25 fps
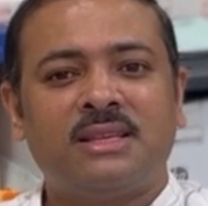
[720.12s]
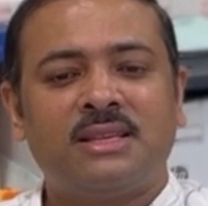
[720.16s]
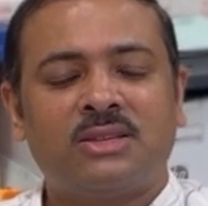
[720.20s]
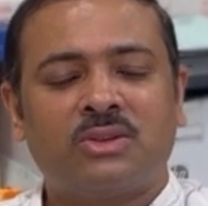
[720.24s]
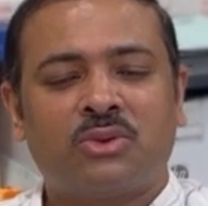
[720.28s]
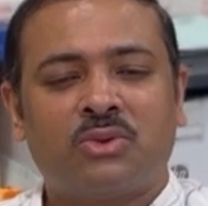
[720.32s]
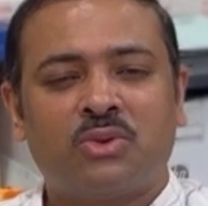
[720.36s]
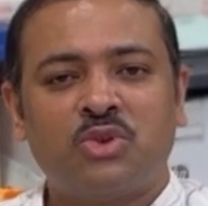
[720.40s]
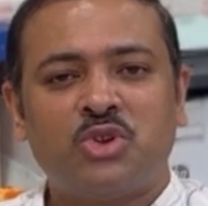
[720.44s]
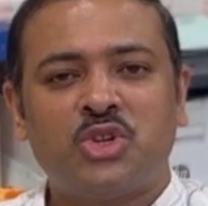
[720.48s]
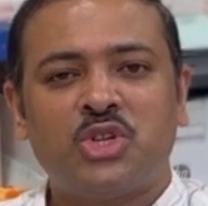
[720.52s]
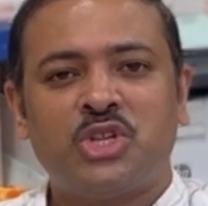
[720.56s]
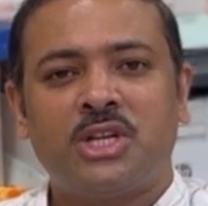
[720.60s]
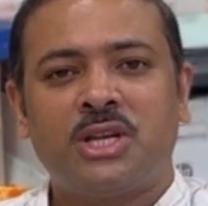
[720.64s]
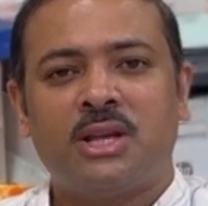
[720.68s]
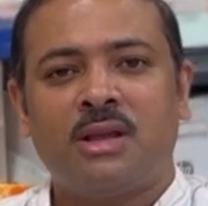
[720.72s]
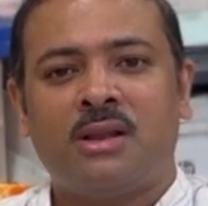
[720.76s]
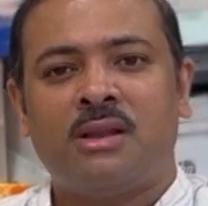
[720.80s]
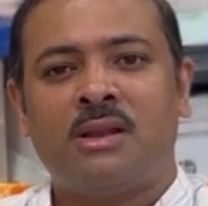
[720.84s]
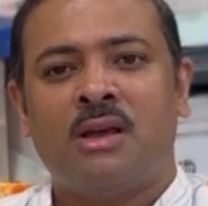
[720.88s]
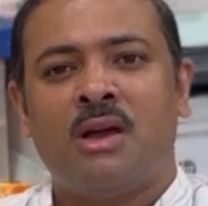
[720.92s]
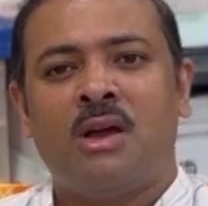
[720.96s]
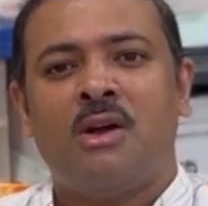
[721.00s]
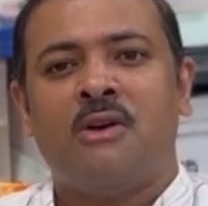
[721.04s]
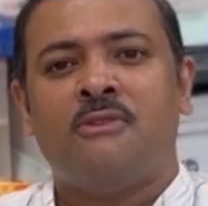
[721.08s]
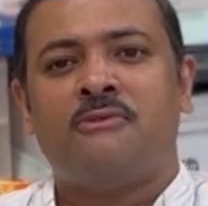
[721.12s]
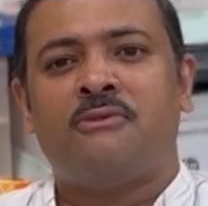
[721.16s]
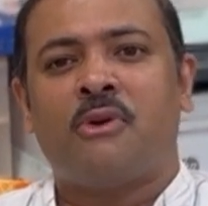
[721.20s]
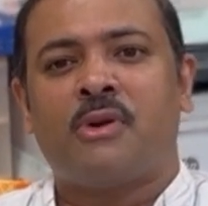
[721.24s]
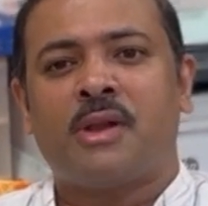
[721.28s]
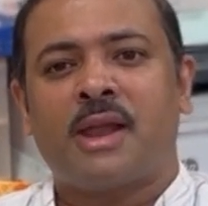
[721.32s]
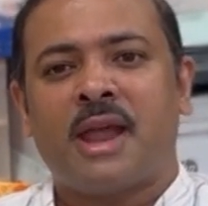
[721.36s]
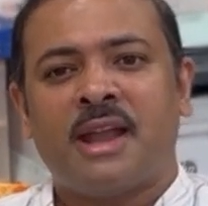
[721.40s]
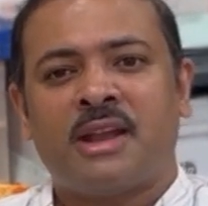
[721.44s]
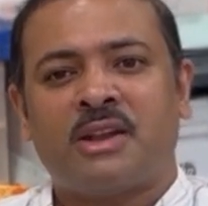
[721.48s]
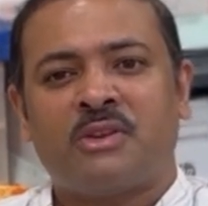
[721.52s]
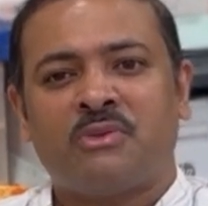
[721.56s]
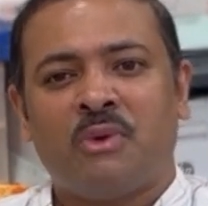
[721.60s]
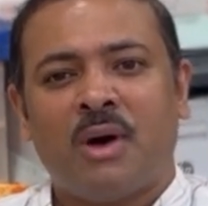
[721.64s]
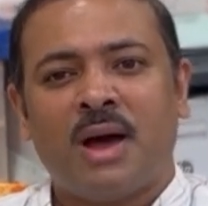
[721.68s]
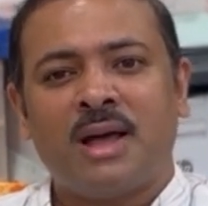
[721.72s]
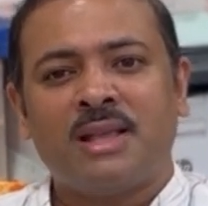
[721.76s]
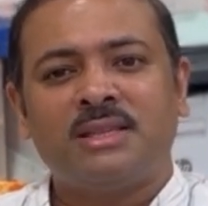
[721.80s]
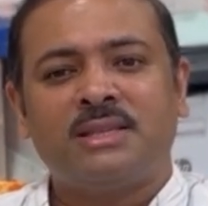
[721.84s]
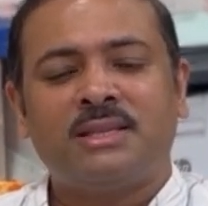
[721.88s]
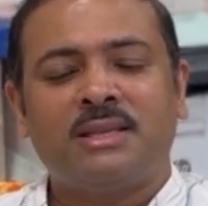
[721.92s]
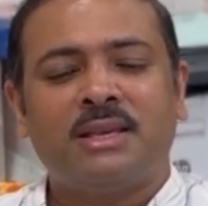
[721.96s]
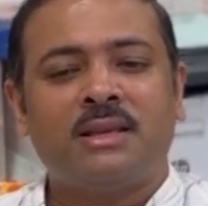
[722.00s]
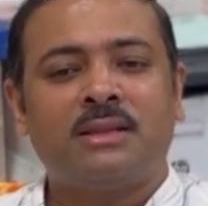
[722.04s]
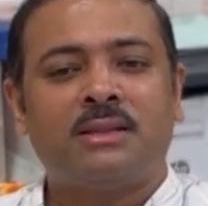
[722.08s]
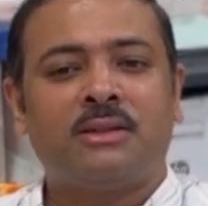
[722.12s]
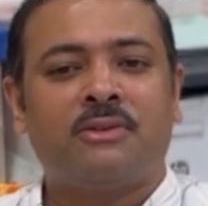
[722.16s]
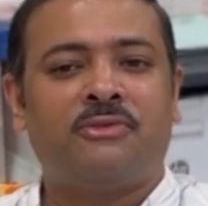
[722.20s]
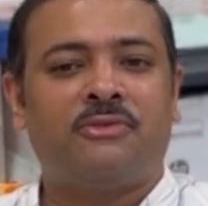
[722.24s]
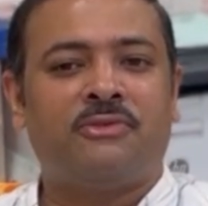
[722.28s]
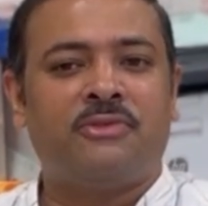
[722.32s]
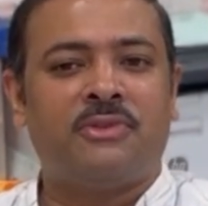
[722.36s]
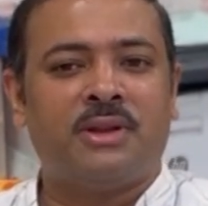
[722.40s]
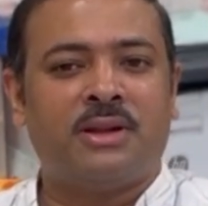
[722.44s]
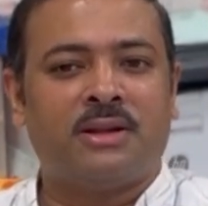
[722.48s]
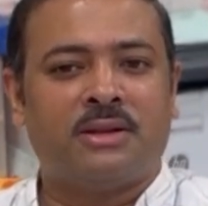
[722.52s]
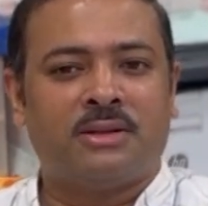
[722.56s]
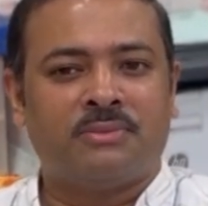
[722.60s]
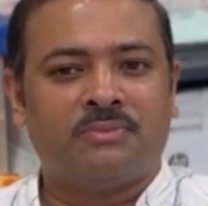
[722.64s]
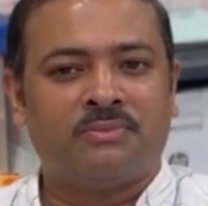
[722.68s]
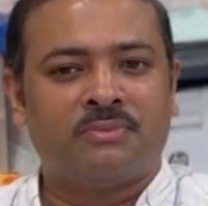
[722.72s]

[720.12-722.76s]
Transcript: is crucial for advancing the field.